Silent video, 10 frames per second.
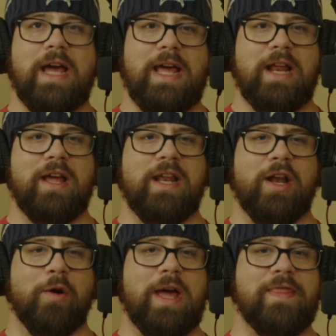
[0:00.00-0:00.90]

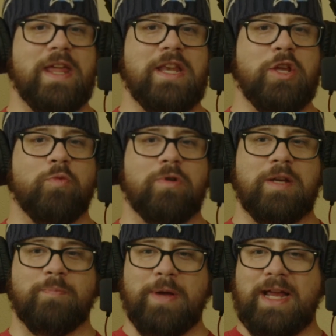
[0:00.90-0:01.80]
And then you
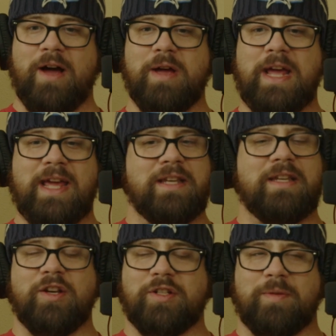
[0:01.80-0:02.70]
pick out,
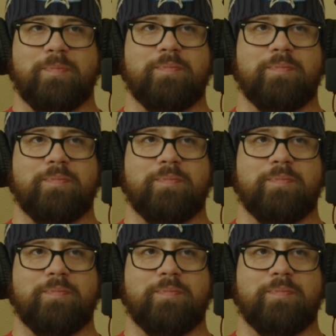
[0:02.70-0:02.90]
again, there's